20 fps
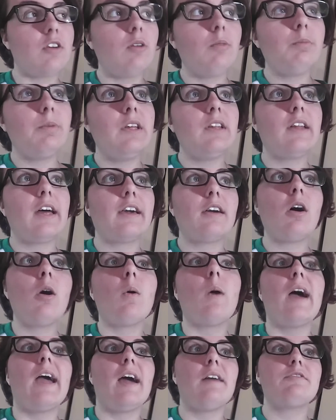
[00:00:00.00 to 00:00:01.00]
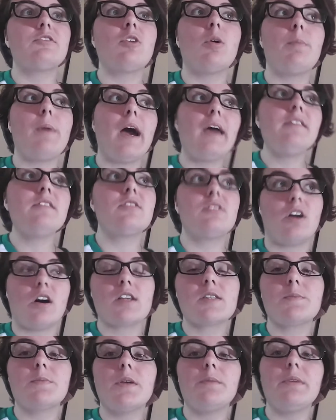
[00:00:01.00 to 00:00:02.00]
don't be like, oh, I have to go buy this
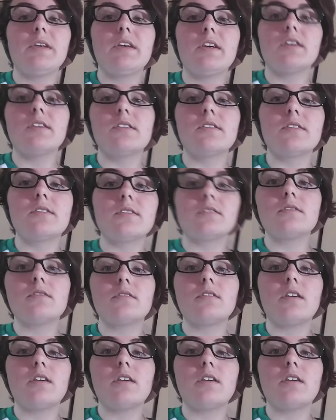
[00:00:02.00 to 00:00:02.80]
cosplay because